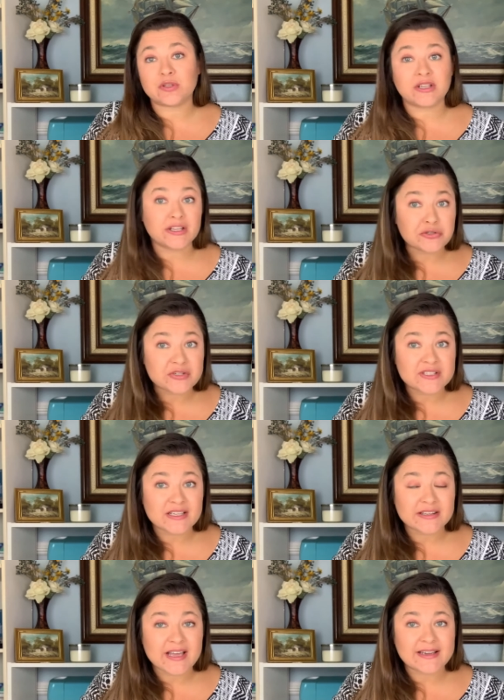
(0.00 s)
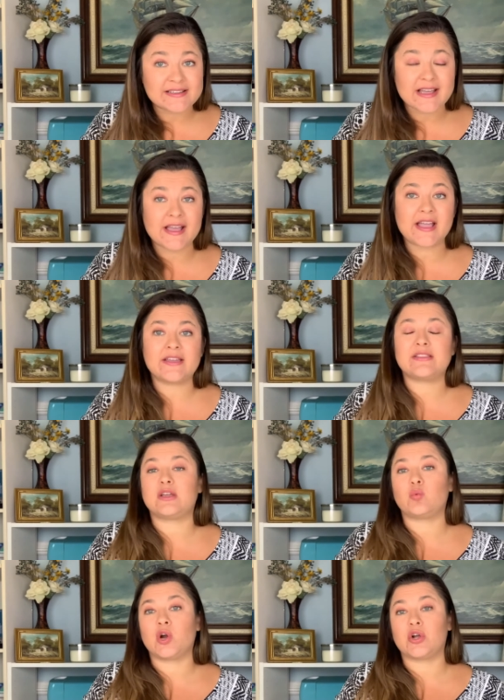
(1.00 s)
interesting that day, then
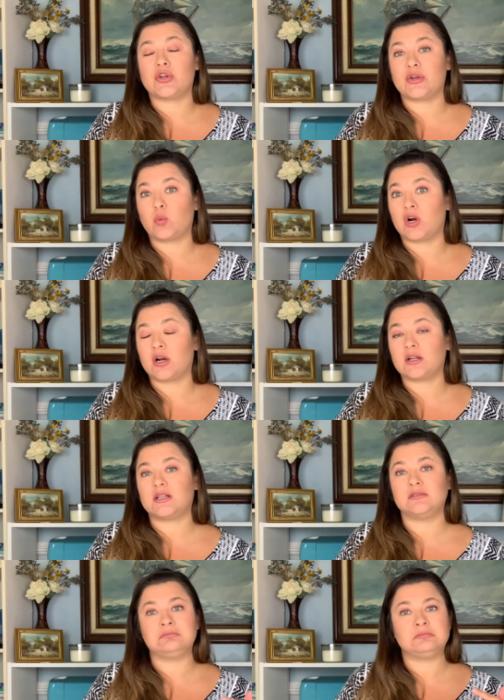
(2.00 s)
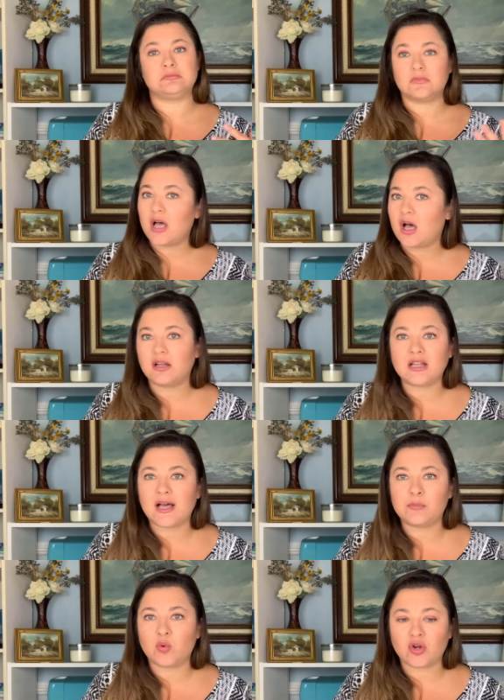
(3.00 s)
we're going to work a lot
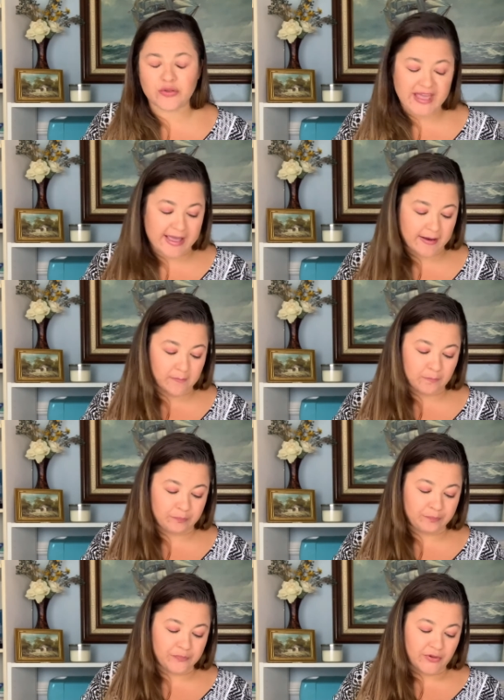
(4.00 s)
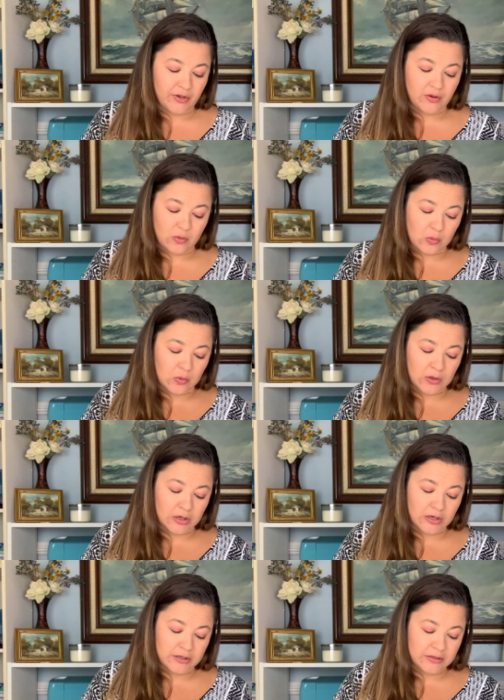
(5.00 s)
more on that. Or